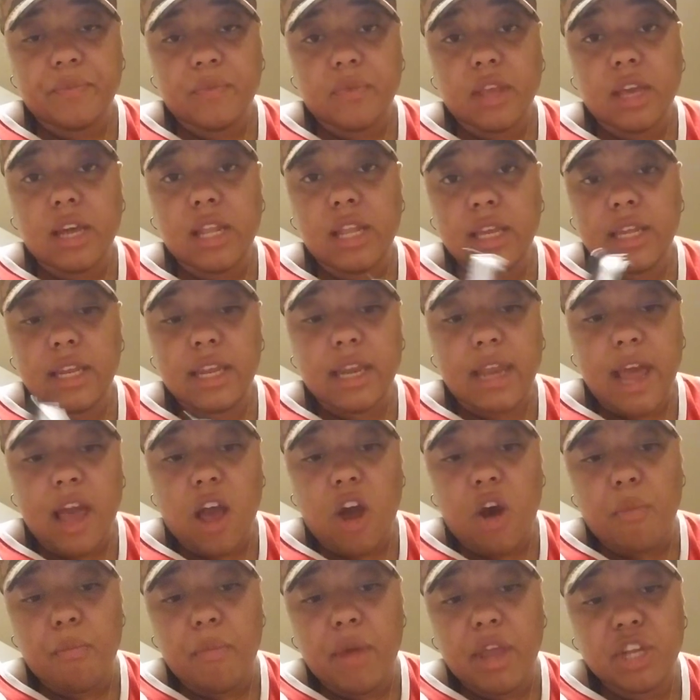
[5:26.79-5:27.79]
clean it
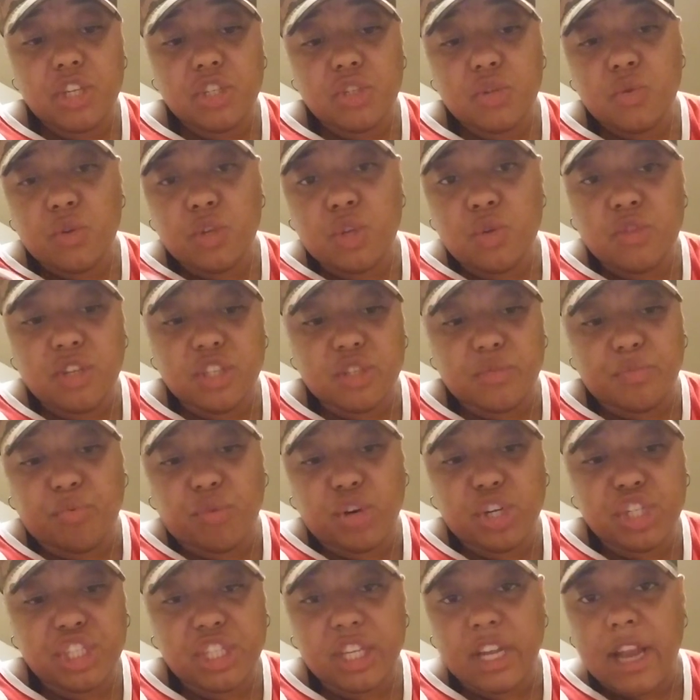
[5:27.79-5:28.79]
out, make sure you just
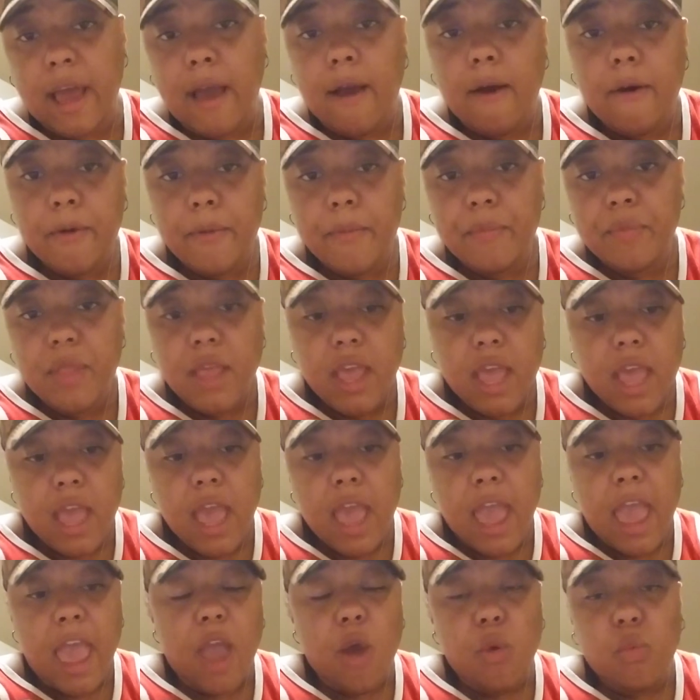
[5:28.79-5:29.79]
brush it out.
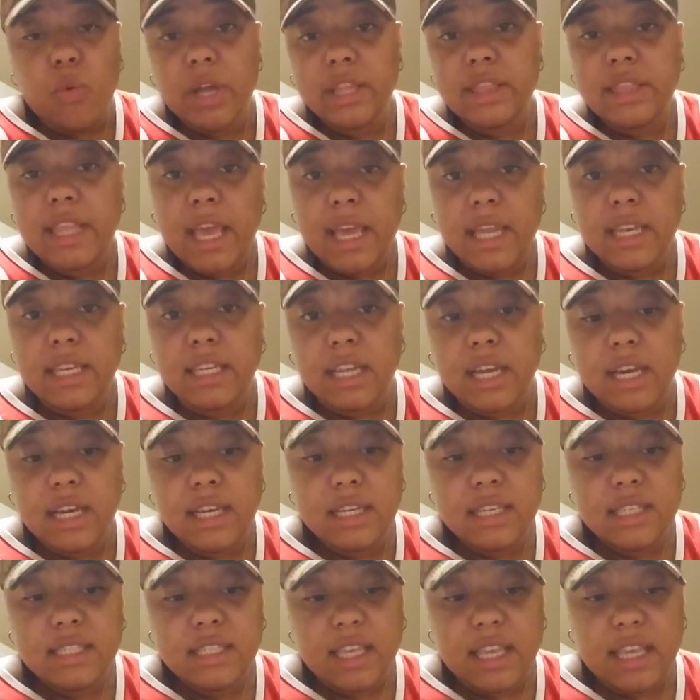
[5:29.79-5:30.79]
And what that
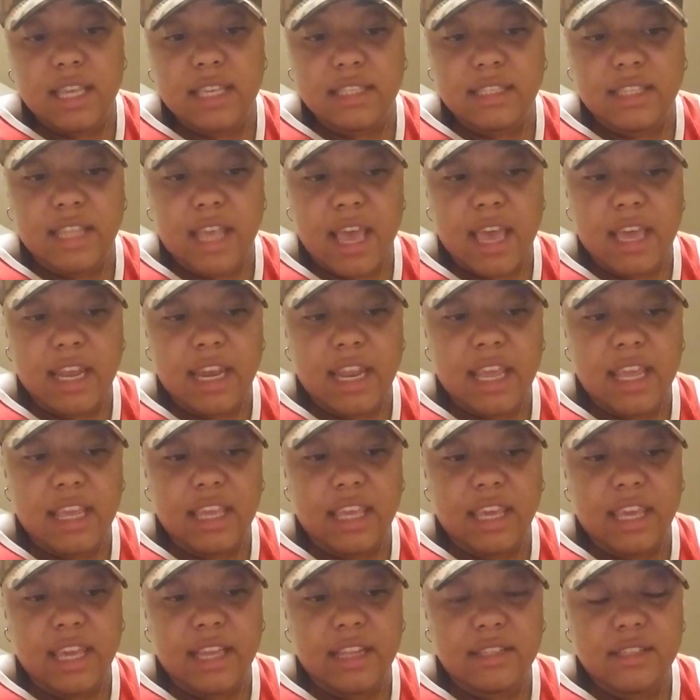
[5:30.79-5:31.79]
does is that
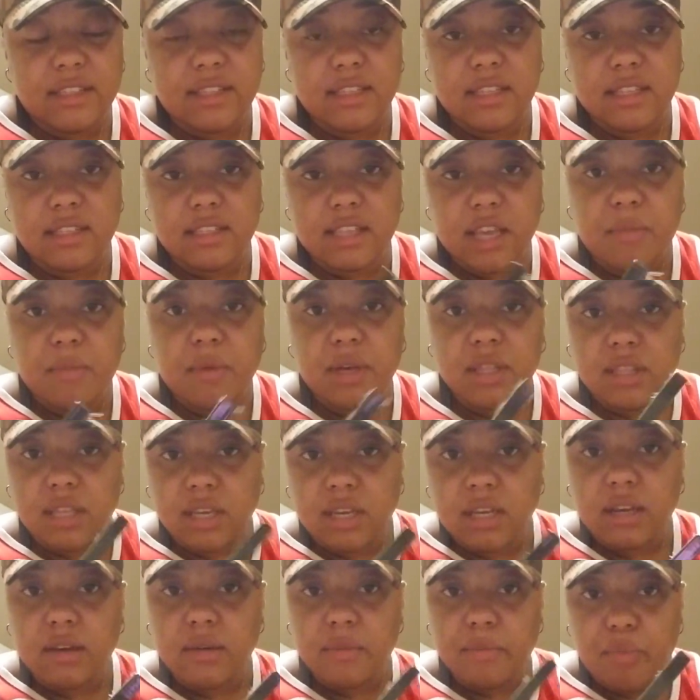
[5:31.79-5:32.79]
it gets some of
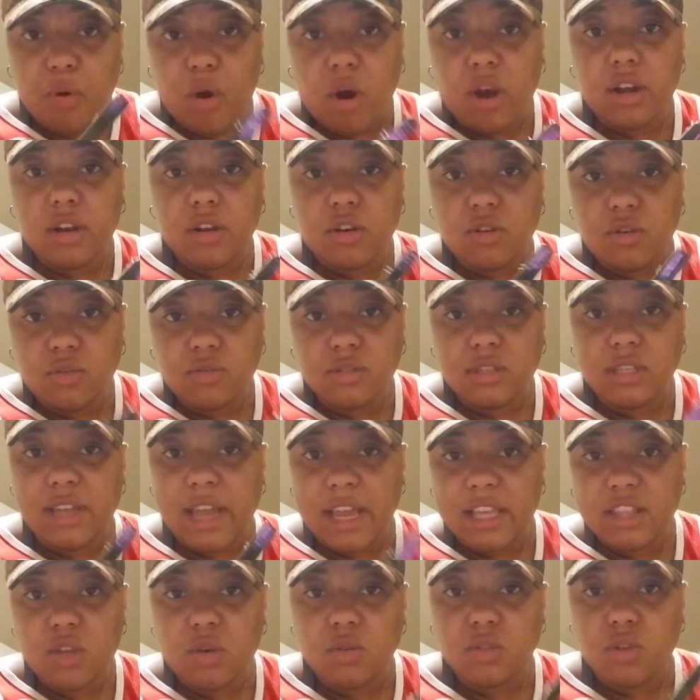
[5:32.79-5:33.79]
the particles and
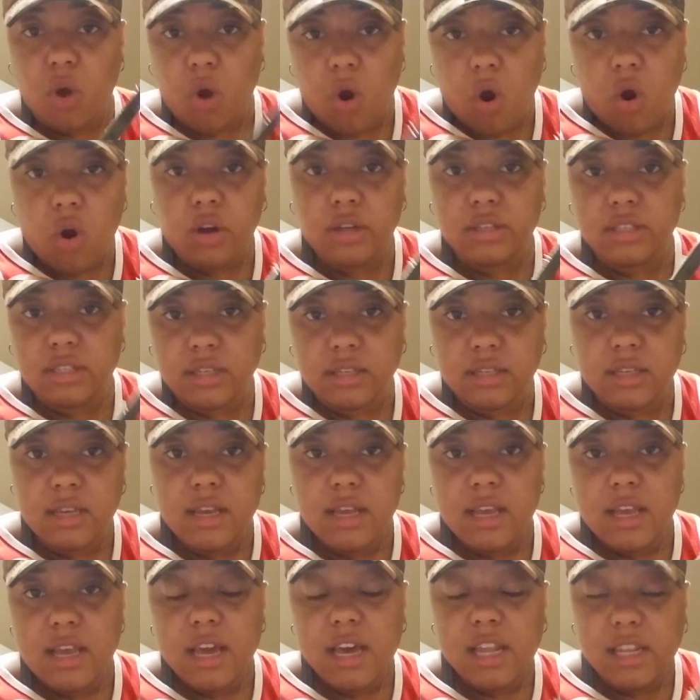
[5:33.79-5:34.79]
like those hard to
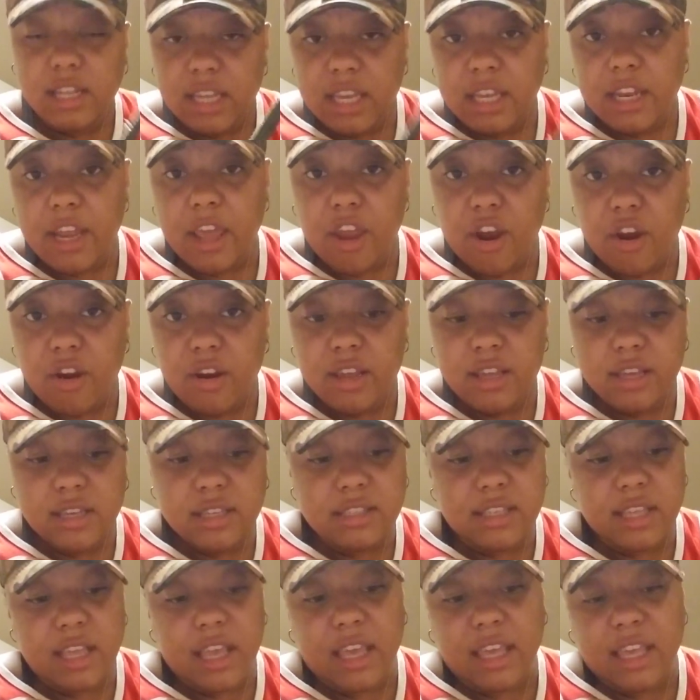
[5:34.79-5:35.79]
clean
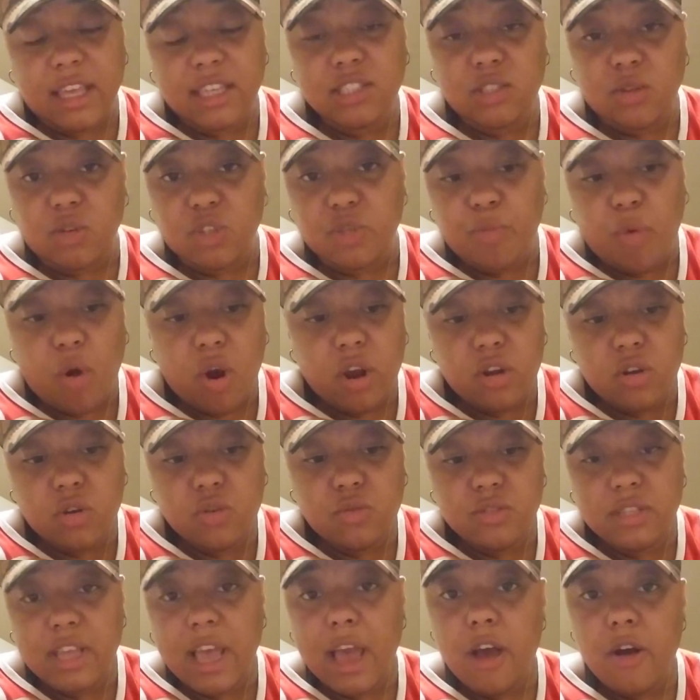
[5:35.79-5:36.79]
areas. It gets those
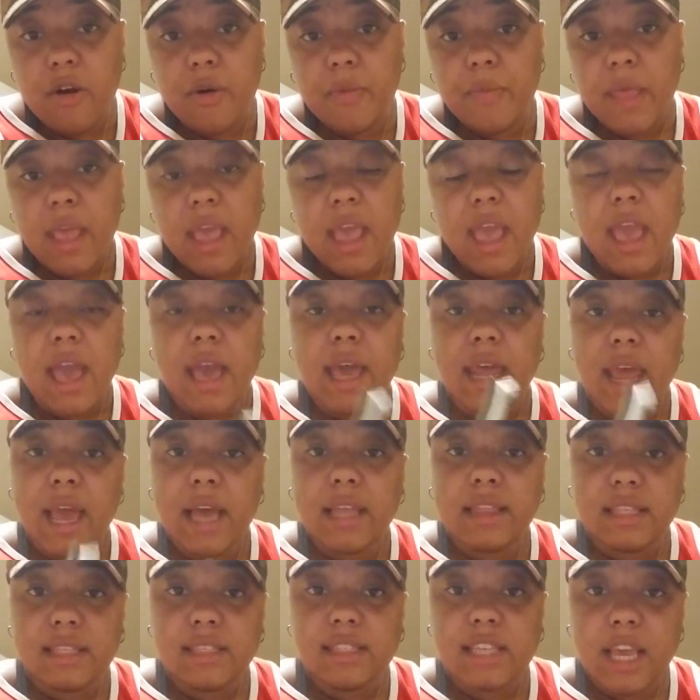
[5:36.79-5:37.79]
particles out, and
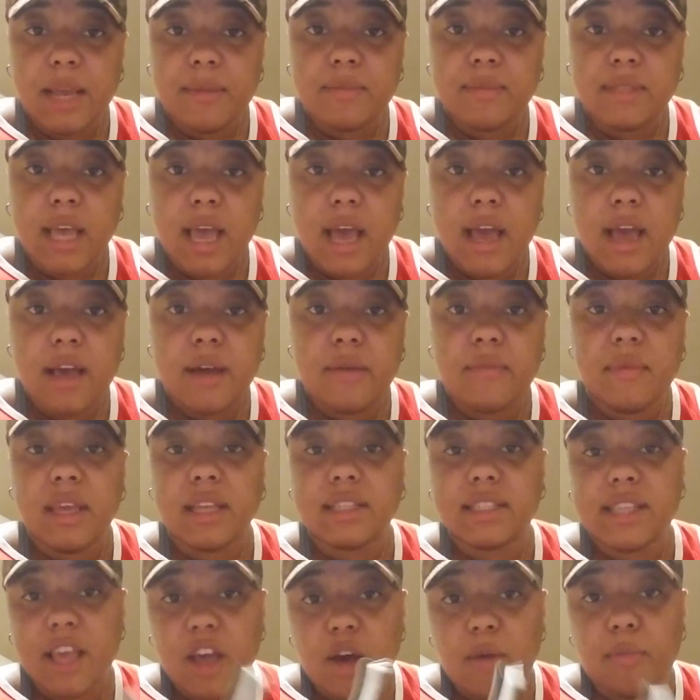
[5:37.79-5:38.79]
at the same time,
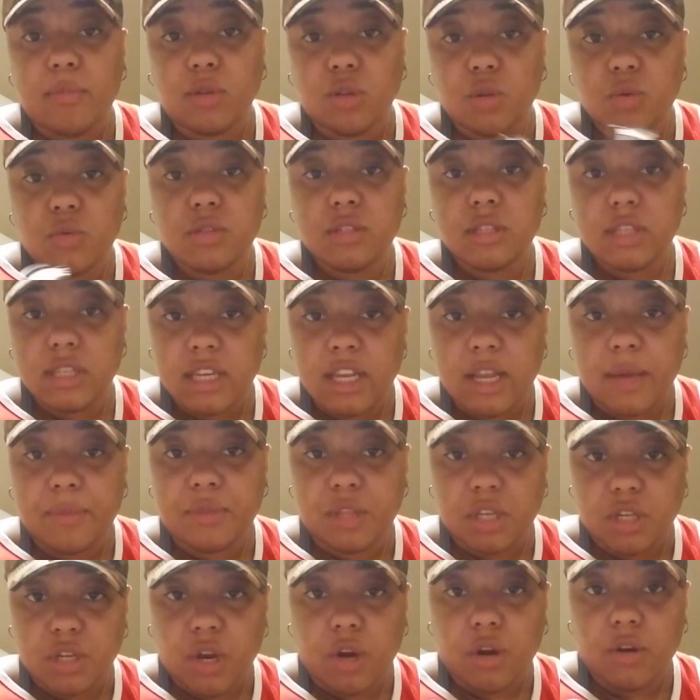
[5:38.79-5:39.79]
it's helped loosen up
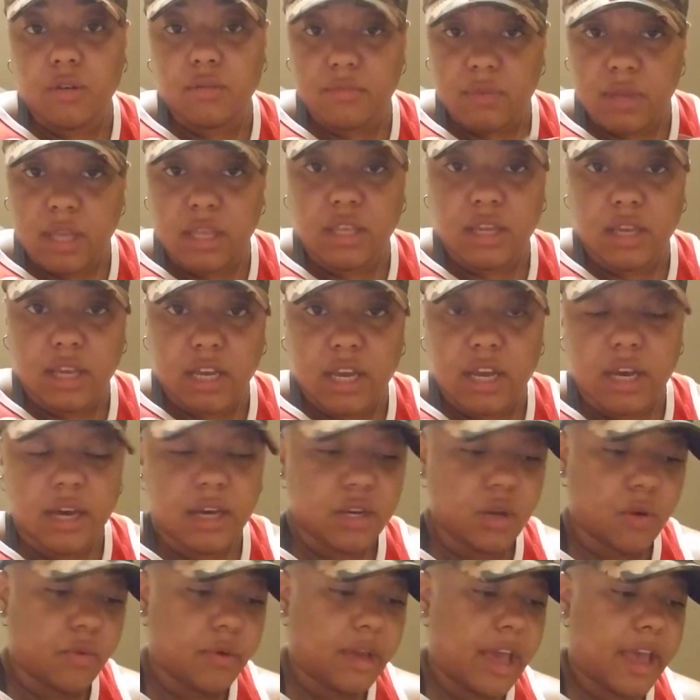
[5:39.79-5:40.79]
the dirt in your gun.
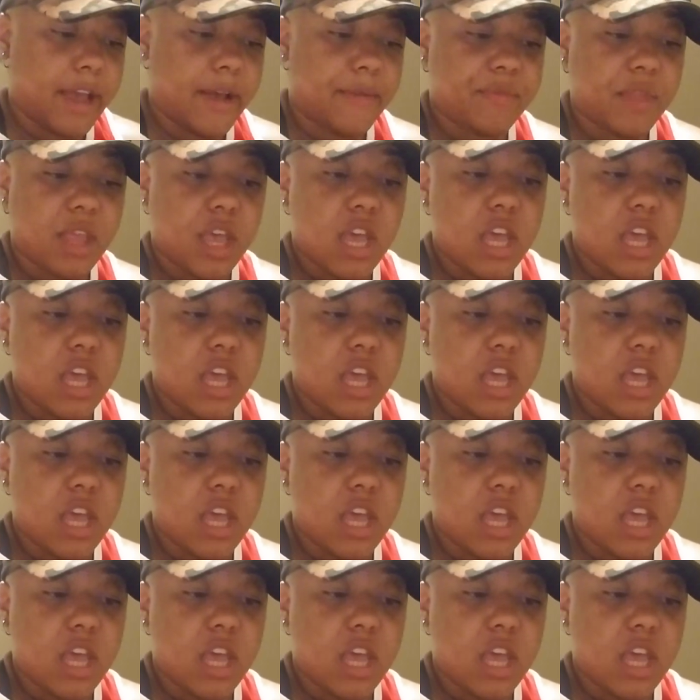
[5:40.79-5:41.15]
Okay,